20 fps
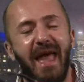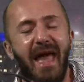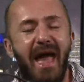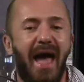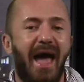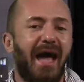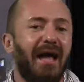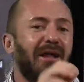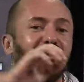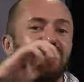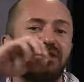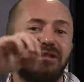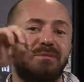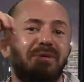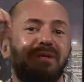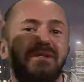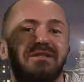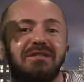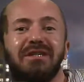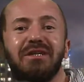
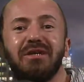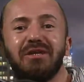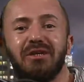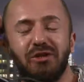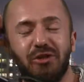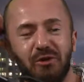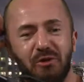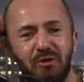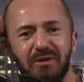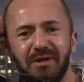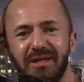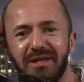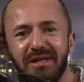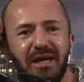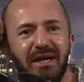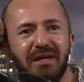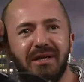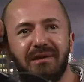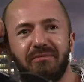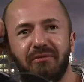LGBTQ
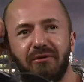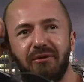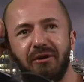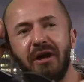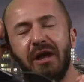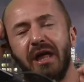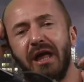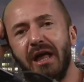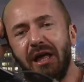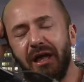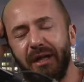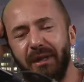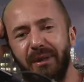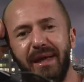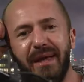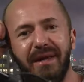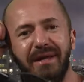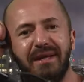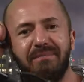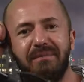stands for
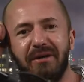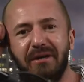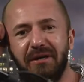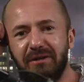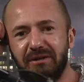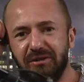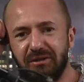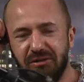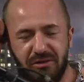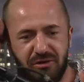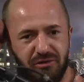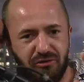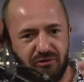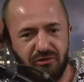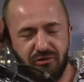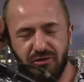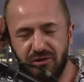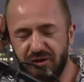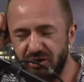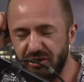lesbian,
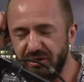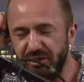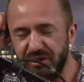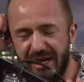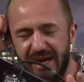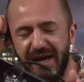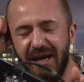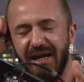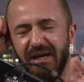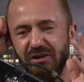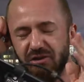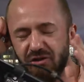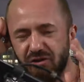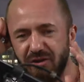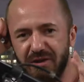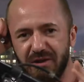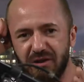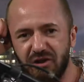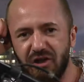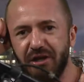gay,
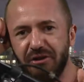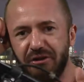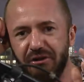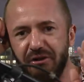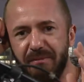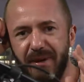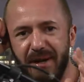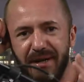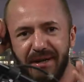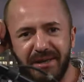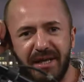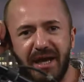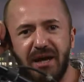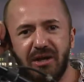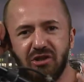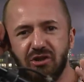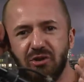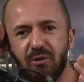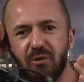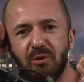transgender,
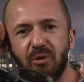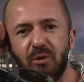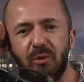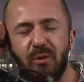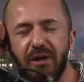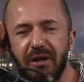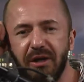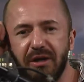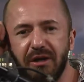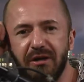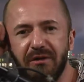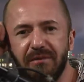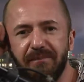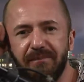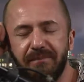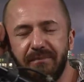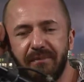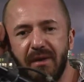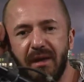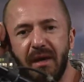bisexual, queer.
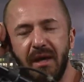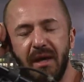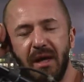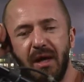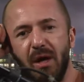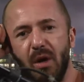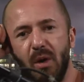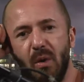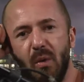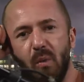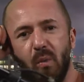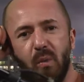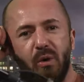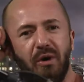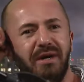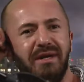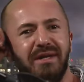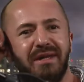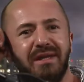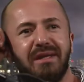What
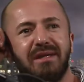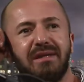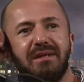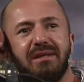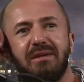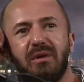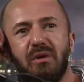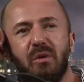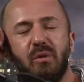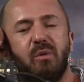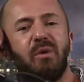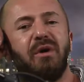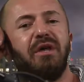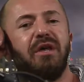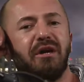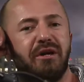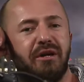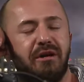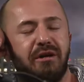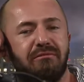is
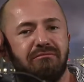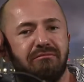queer?